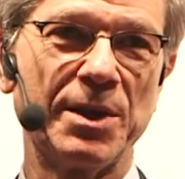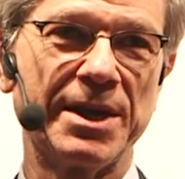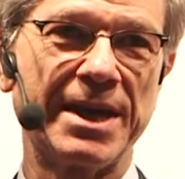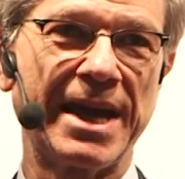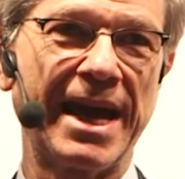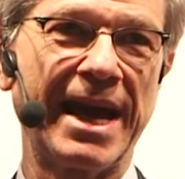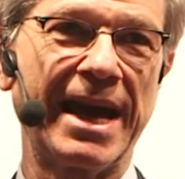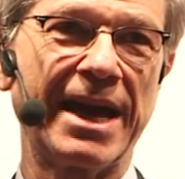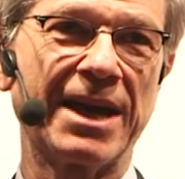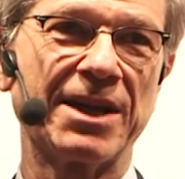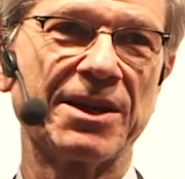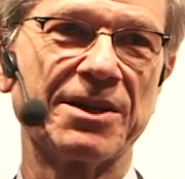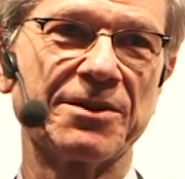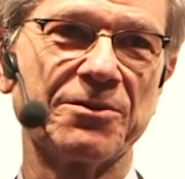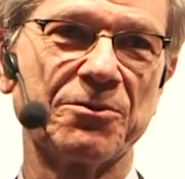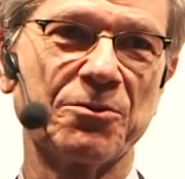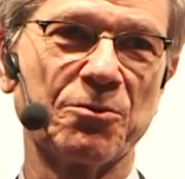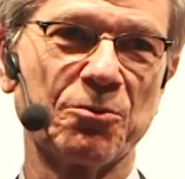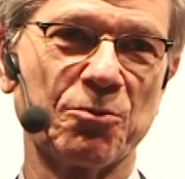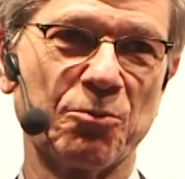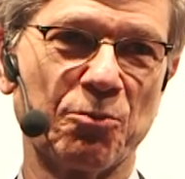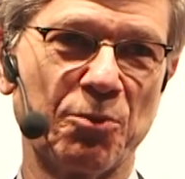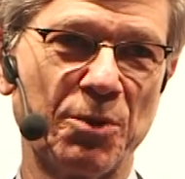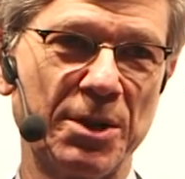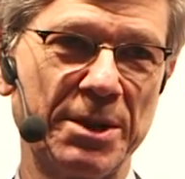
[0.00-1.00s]
We can't
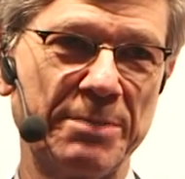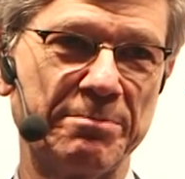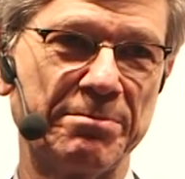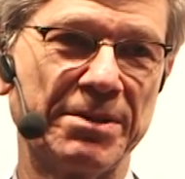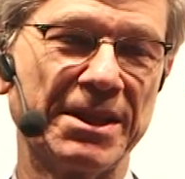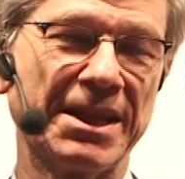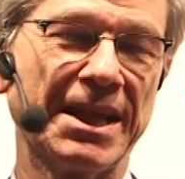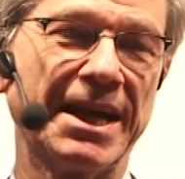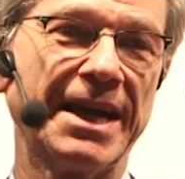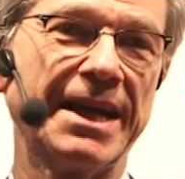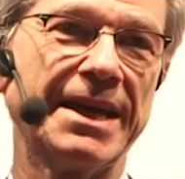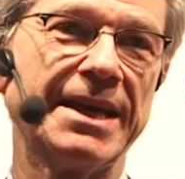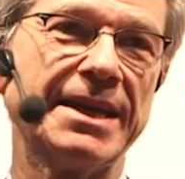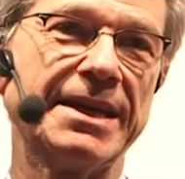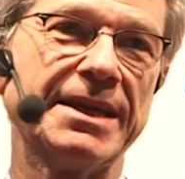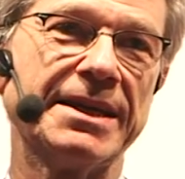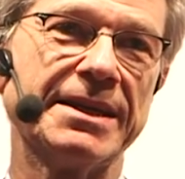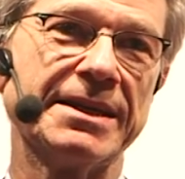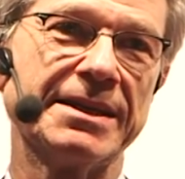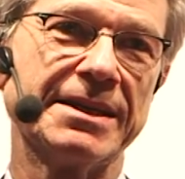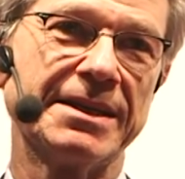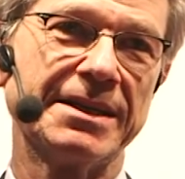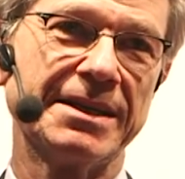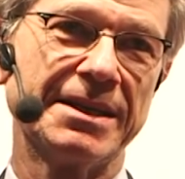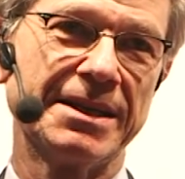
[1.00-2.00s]

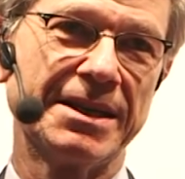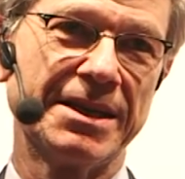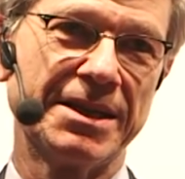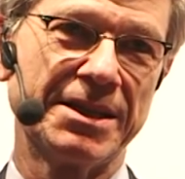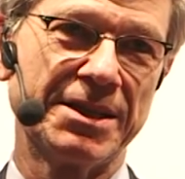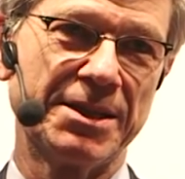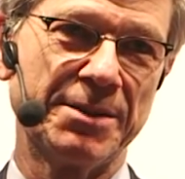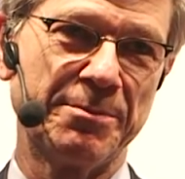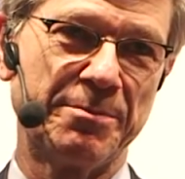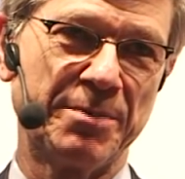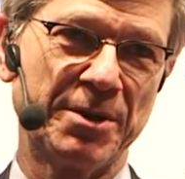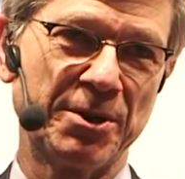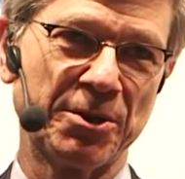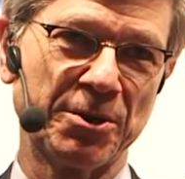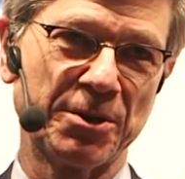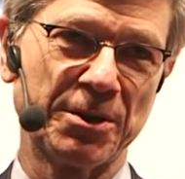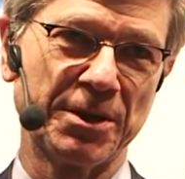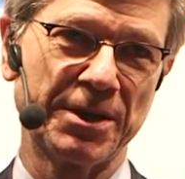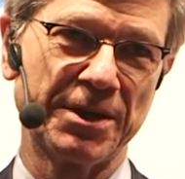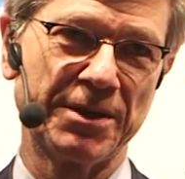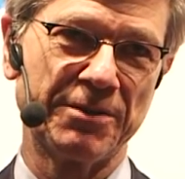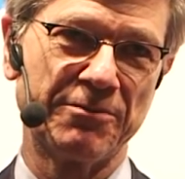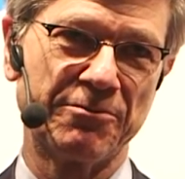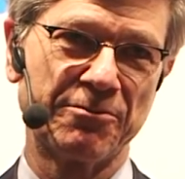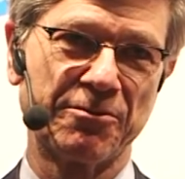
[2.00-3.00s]
replay the
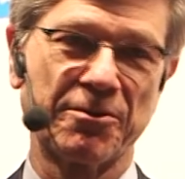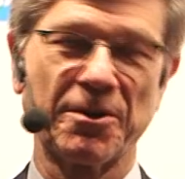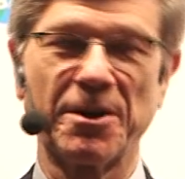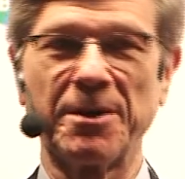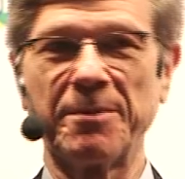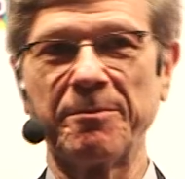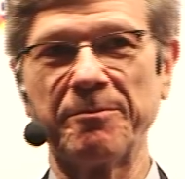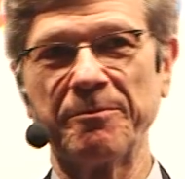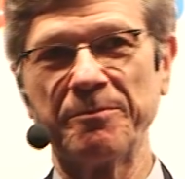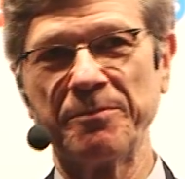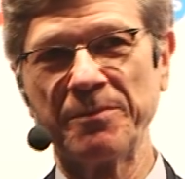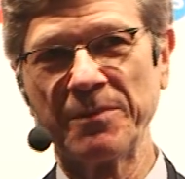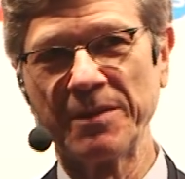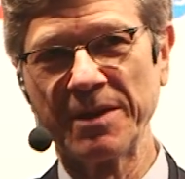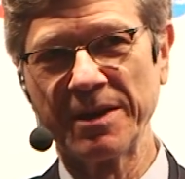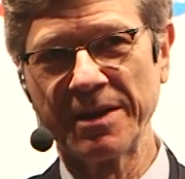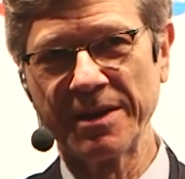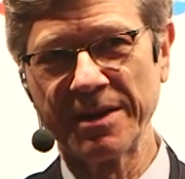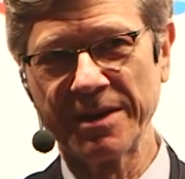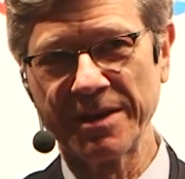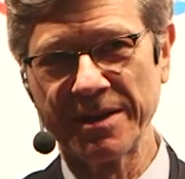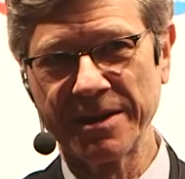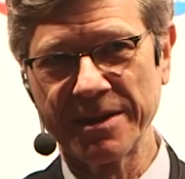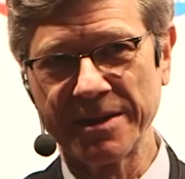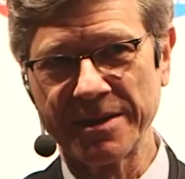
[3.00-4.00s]
period from
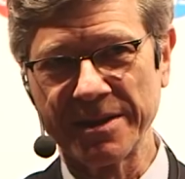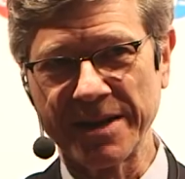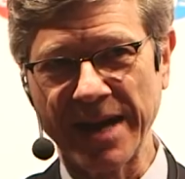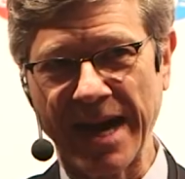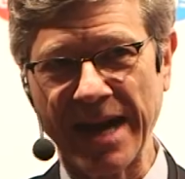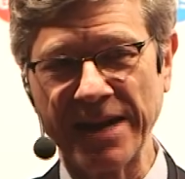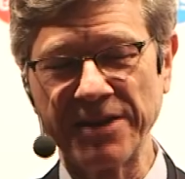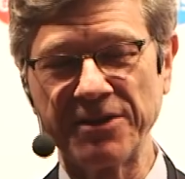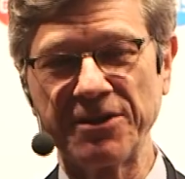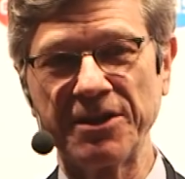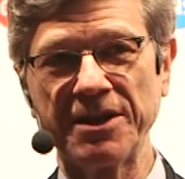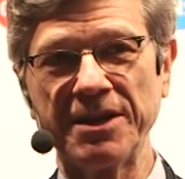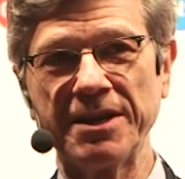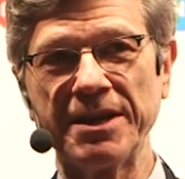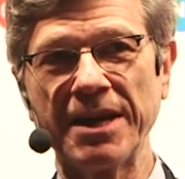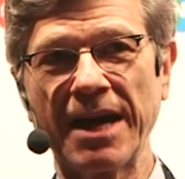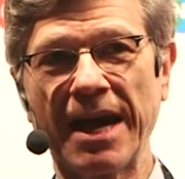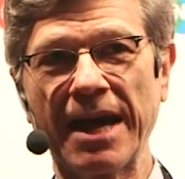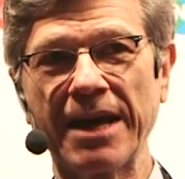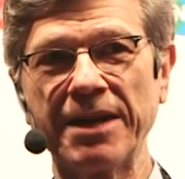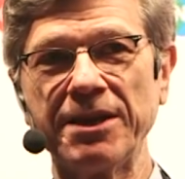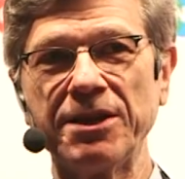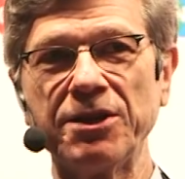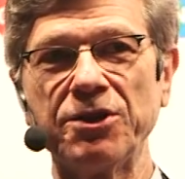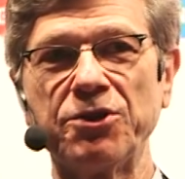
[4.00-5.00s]

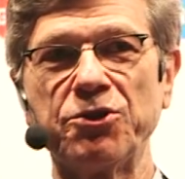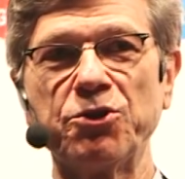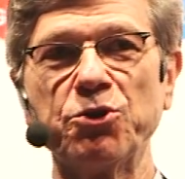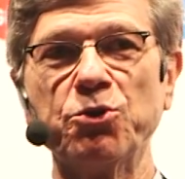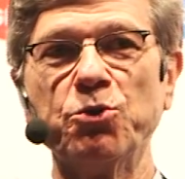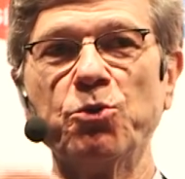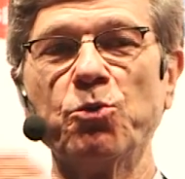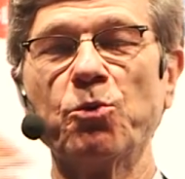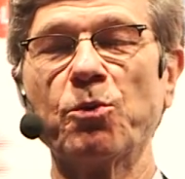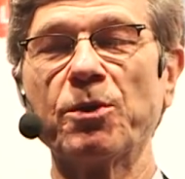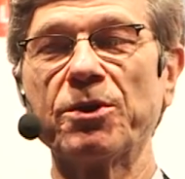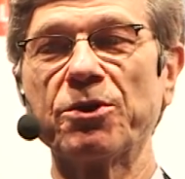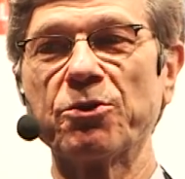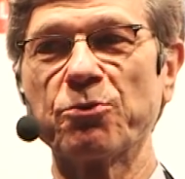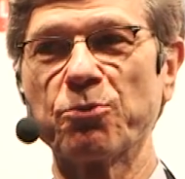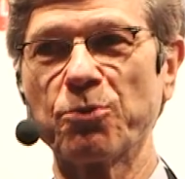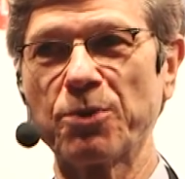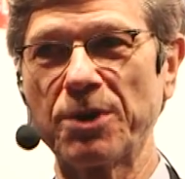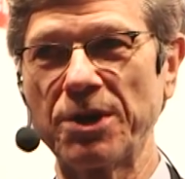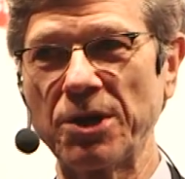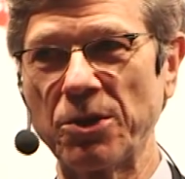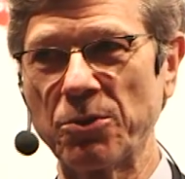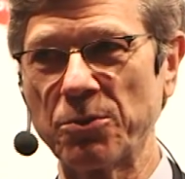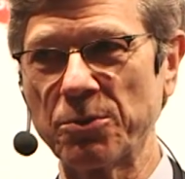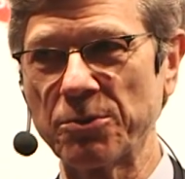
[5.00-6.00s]
1992 when the
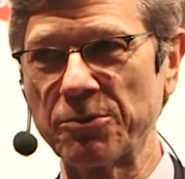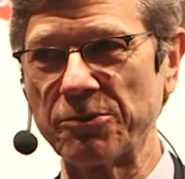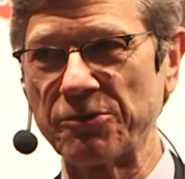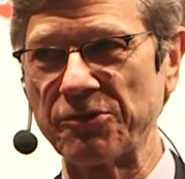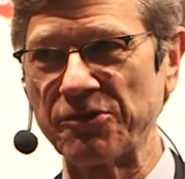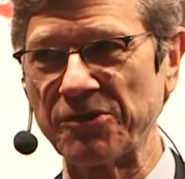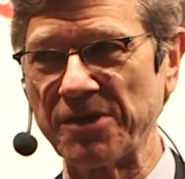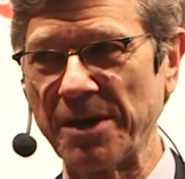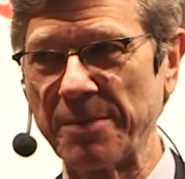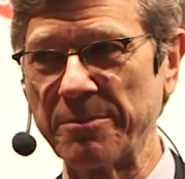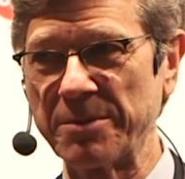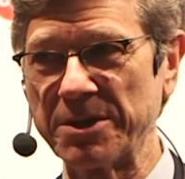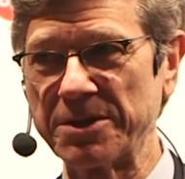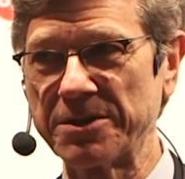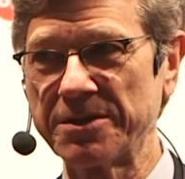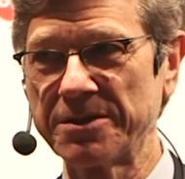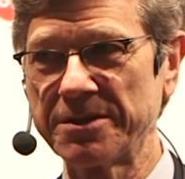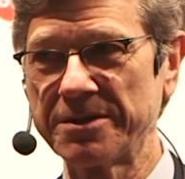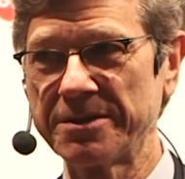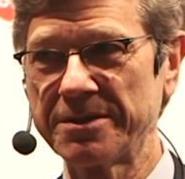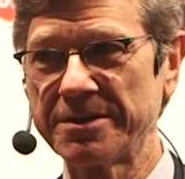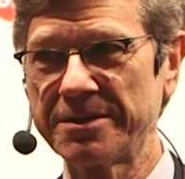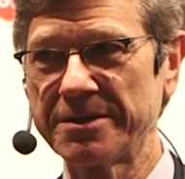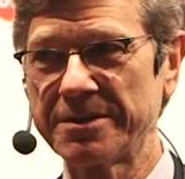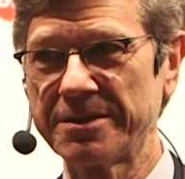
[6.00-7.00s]
Rio Earth
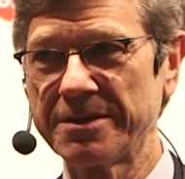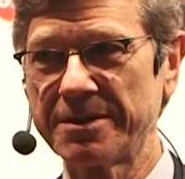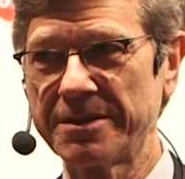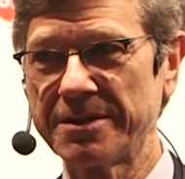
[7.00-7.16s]
Summit